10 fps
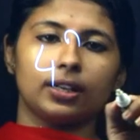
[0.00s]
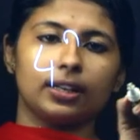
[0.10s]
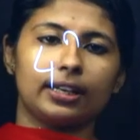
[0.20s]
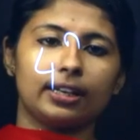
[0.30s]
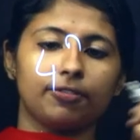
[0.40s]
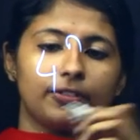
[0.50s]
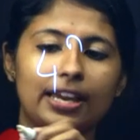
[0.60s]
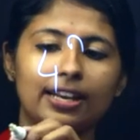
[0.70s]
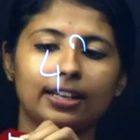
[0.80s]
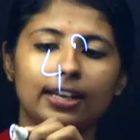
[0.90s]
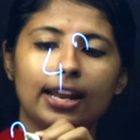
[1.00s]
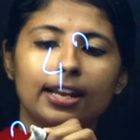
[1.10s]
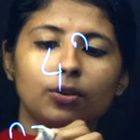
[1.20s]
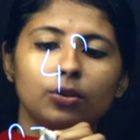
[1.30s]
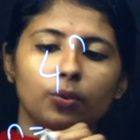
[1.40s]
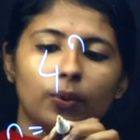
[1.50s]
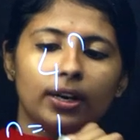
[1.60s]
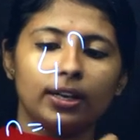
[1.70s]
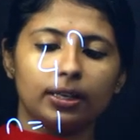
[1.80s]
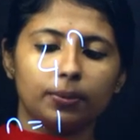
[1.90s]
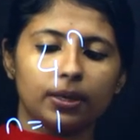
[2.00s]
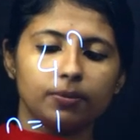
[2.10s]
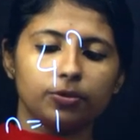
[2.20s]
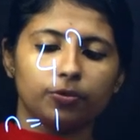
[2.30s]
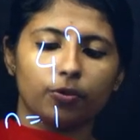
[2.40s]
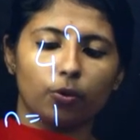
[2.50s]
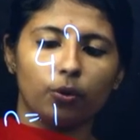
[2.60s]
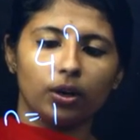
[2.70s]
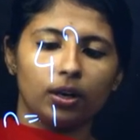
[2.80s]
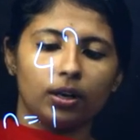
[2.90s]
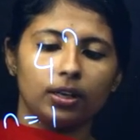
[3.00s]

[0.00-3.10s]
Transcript: like if n equal to 1, it becomes 4